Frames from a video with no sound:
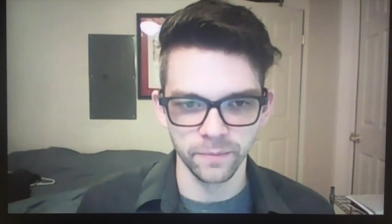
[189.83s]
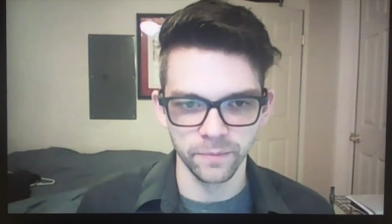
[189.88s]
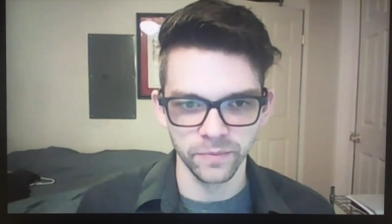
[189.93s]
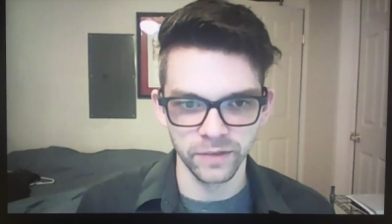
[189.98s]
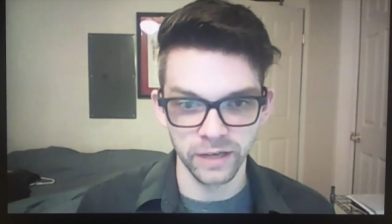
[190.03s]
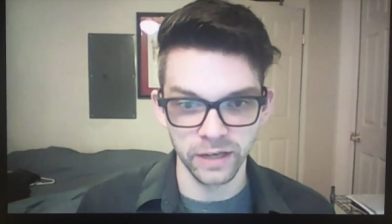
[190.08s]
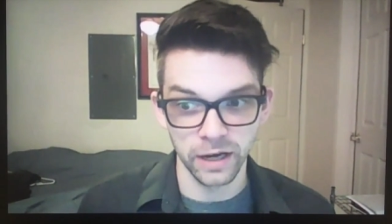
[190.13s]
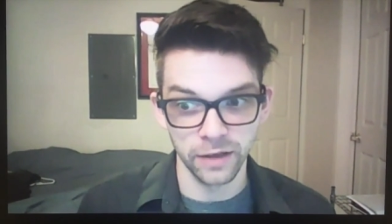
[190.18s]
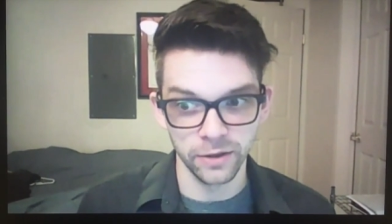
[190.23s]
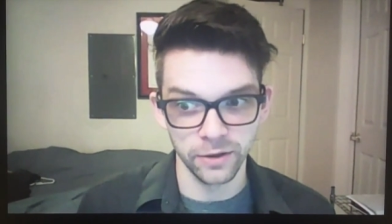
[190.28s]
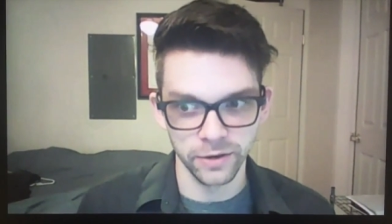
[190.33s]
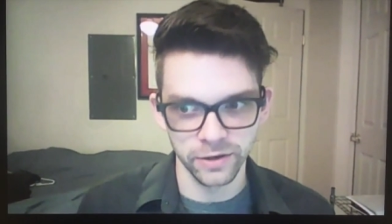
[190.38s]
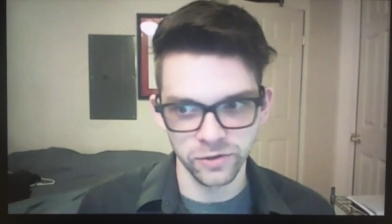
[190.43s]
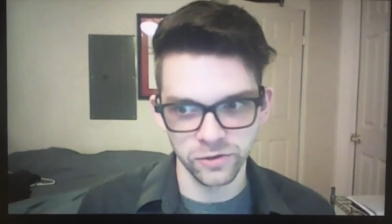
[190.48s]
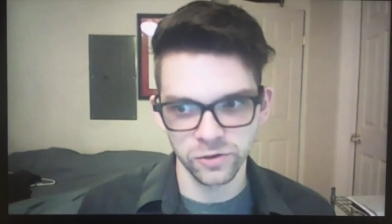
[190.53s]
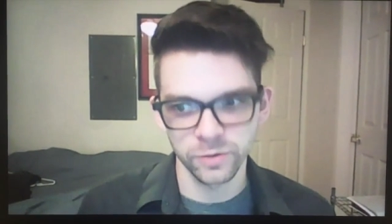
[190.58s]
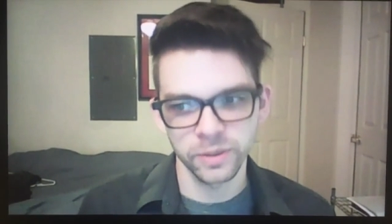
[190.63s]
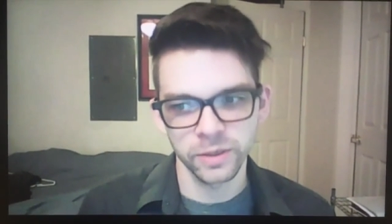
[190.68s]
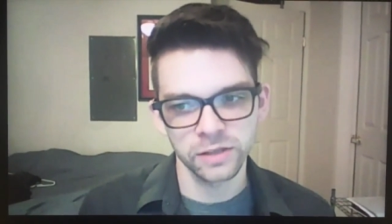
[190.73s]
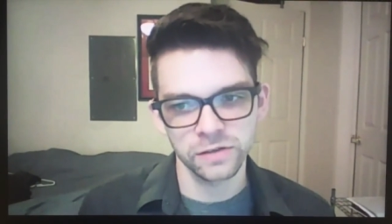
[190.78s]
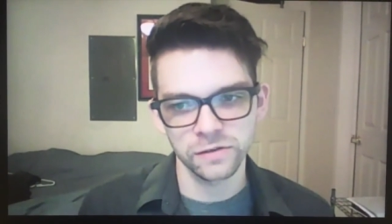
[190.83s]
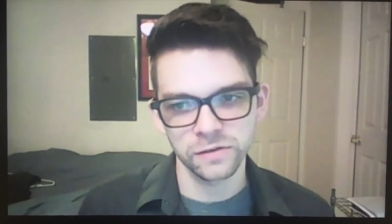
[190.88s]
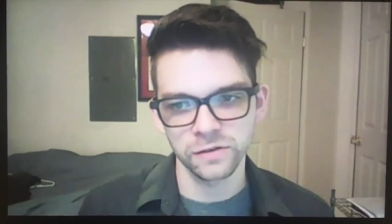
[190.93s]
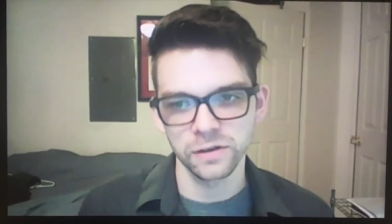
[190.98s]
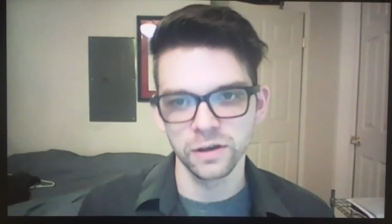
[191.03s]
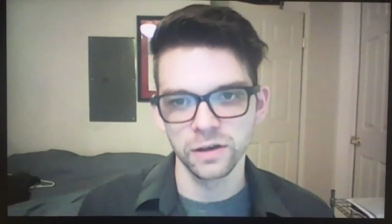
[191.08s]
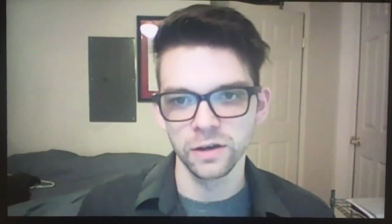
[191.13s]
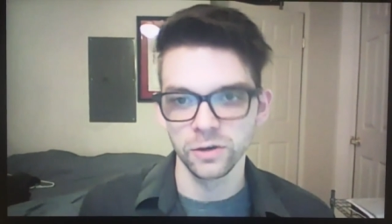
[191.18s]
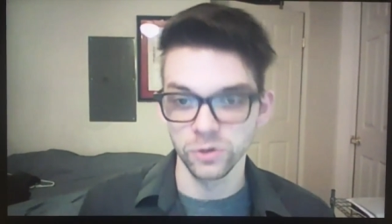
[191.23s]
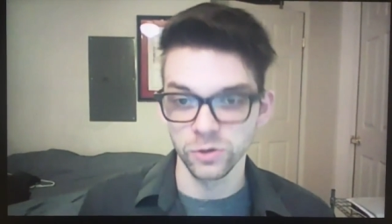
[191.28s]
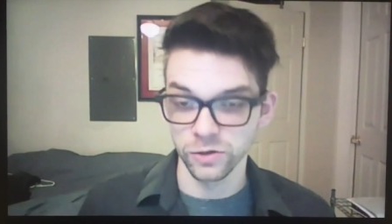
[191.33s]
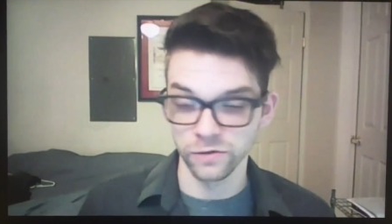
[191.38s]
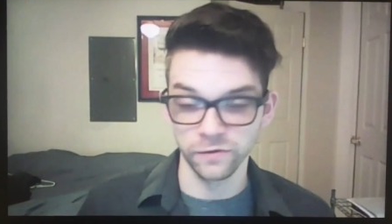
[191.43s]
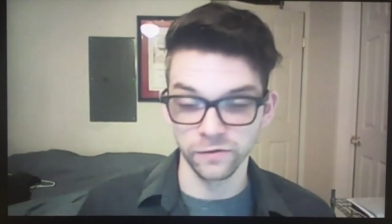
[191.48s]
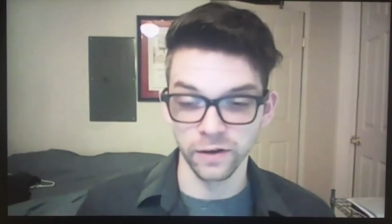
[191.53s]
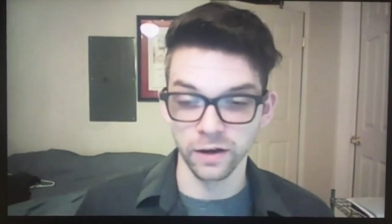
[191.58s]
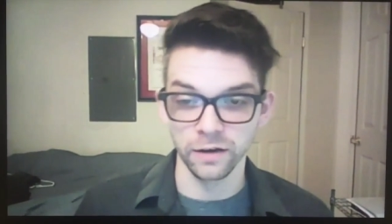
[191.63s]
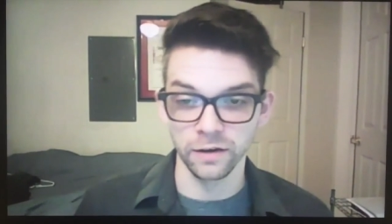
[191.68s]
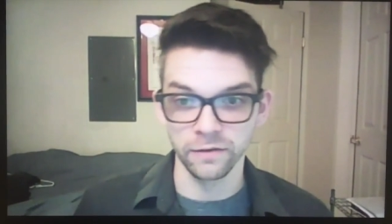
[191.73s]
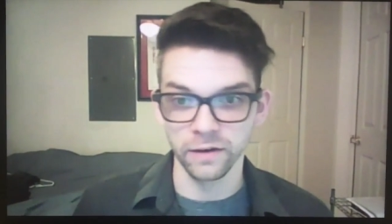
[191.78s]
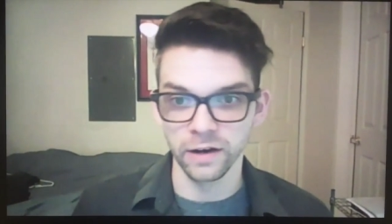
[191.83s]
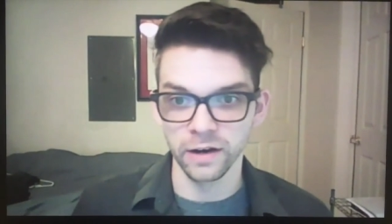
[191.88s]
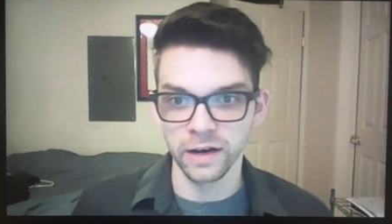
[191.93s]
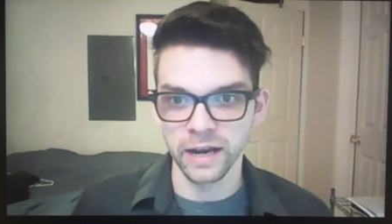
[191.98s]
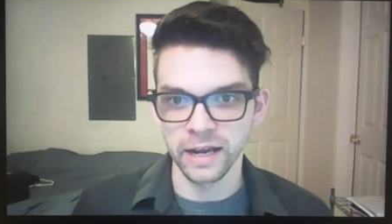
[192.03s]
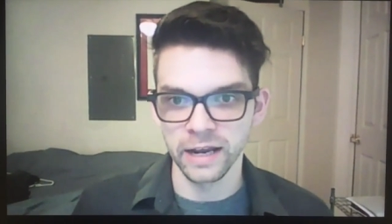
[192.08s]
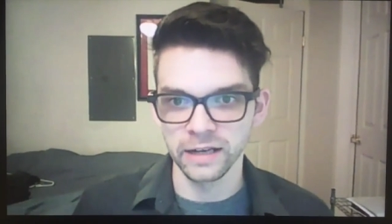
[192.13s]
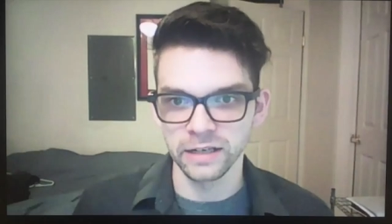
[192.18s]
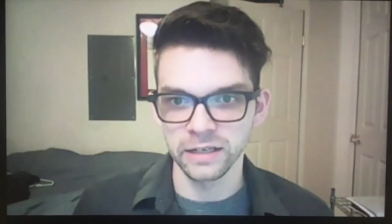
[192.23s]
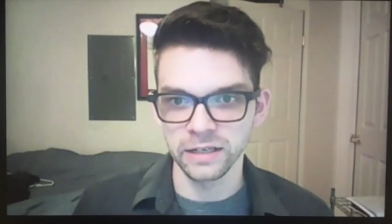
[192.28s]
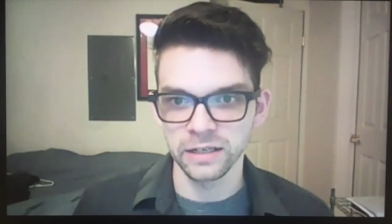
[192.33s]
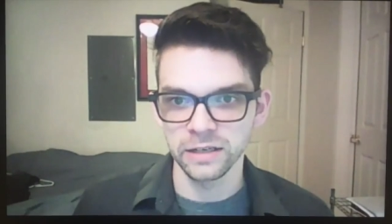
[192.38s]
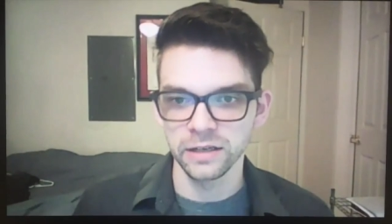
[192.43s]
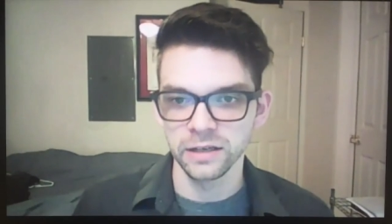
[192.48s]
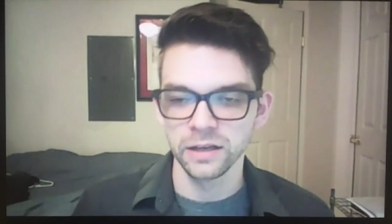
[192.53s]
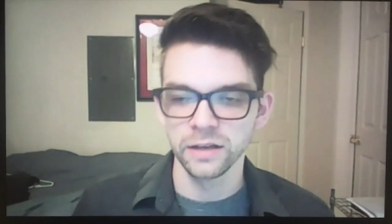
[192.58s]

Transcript: the other instruments, which is very, very handy.